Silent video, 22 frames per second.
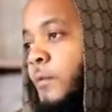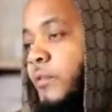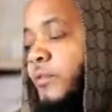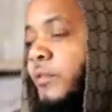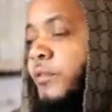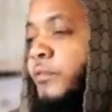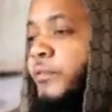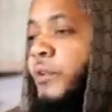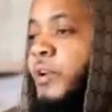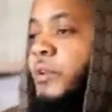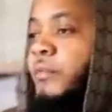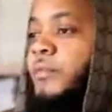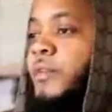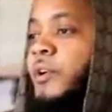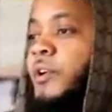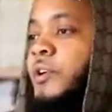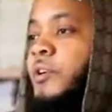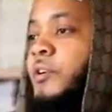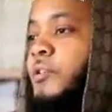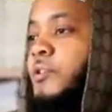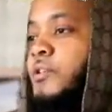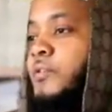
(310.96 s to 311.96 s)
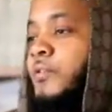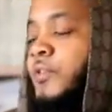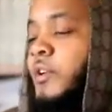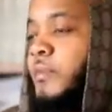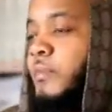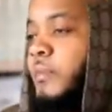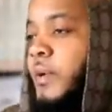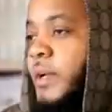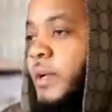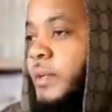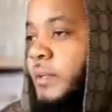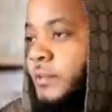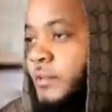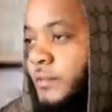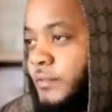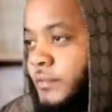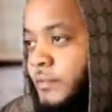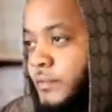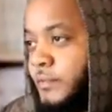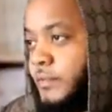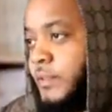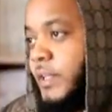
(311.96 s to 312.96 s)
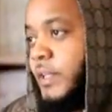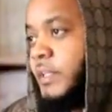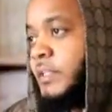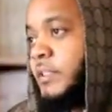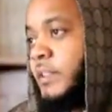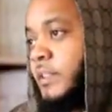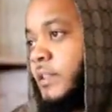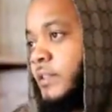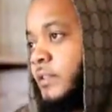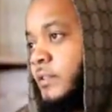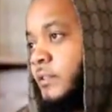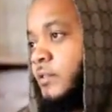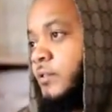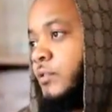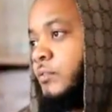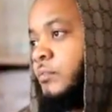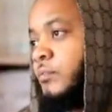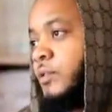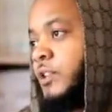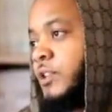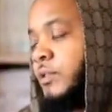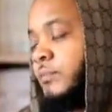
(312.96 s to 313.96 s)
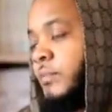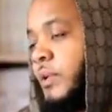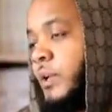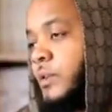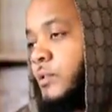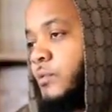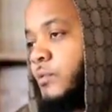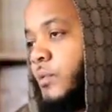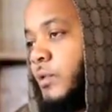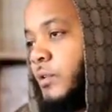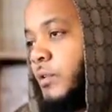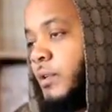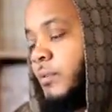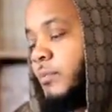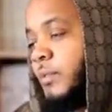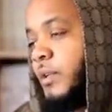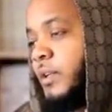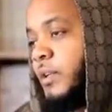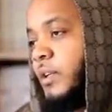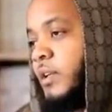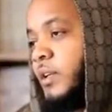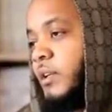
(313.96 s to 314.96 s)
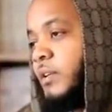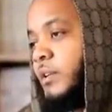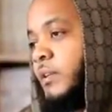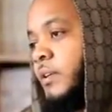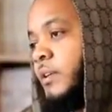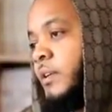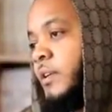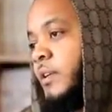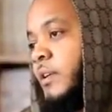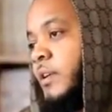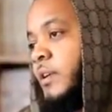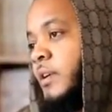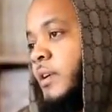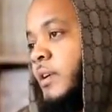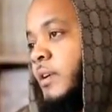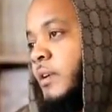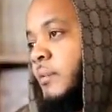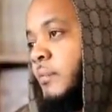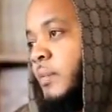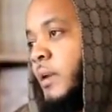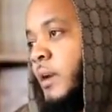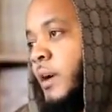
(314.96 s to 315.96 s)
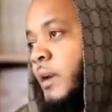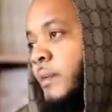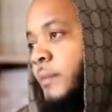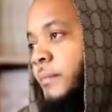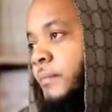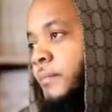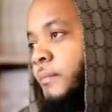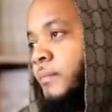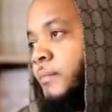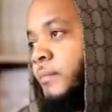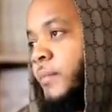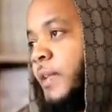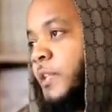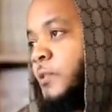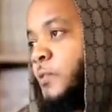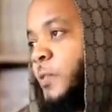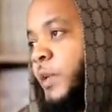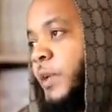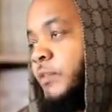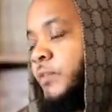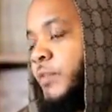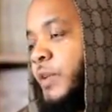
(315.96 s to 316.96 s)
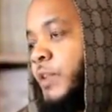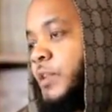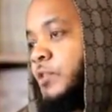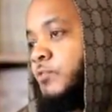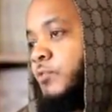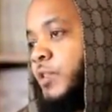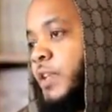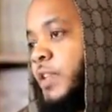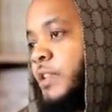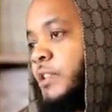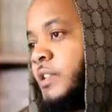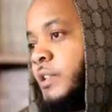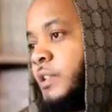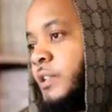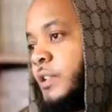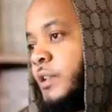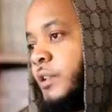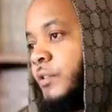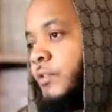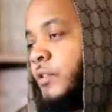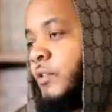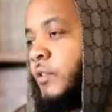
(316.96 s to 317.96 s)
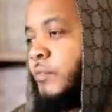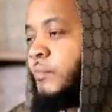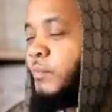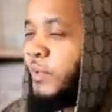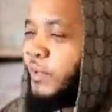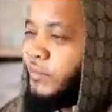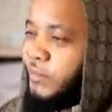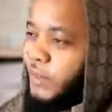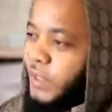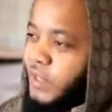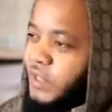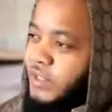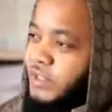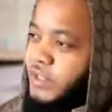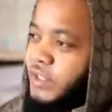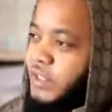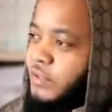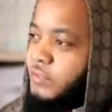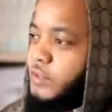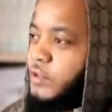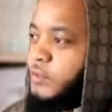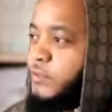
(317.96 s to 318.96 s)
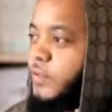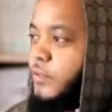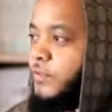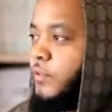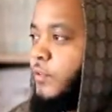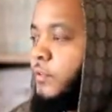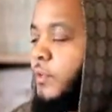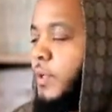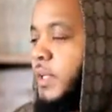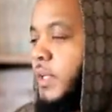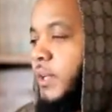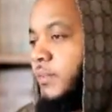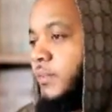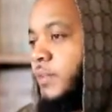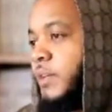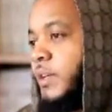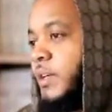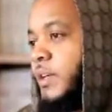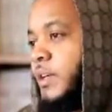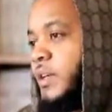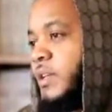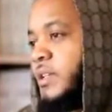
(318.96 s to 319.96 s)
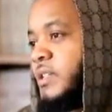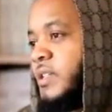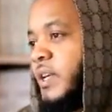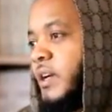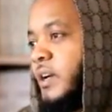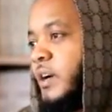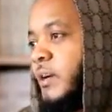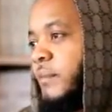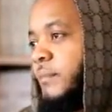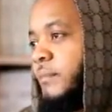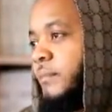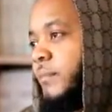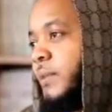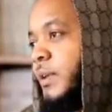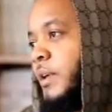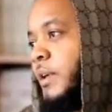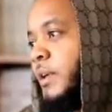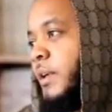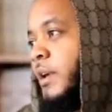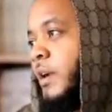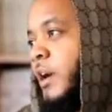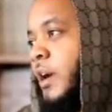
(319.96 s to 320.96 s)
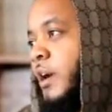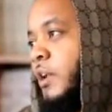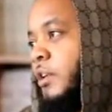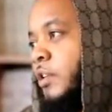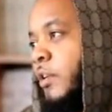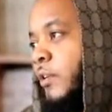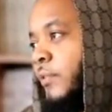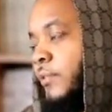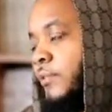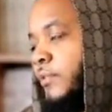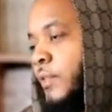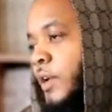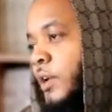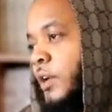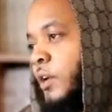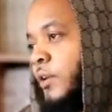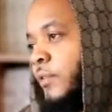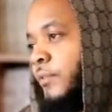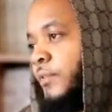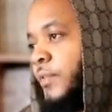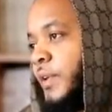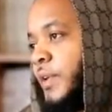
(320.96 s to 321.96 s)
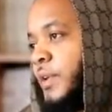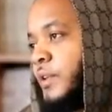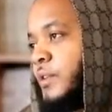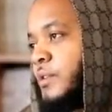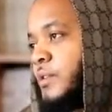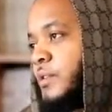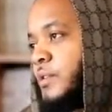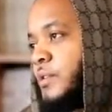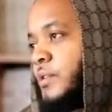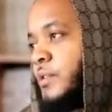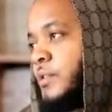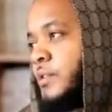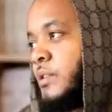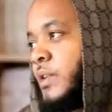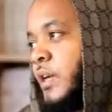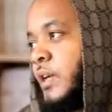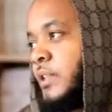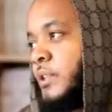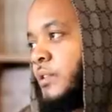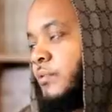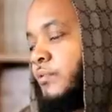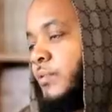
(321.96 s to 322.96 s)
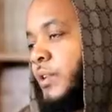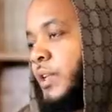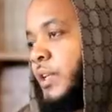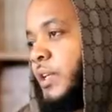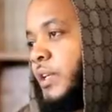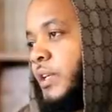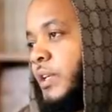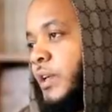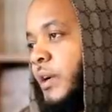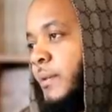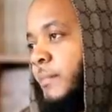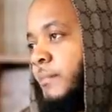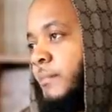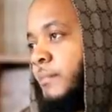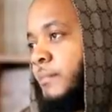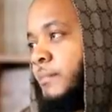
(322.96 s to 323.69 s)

with a friend, a very close friend of mine that is a good Muslim now as well, alhamdulillah. But that's where things really start to kick off. But like I say, just before we left there, it's like a lot of things started to really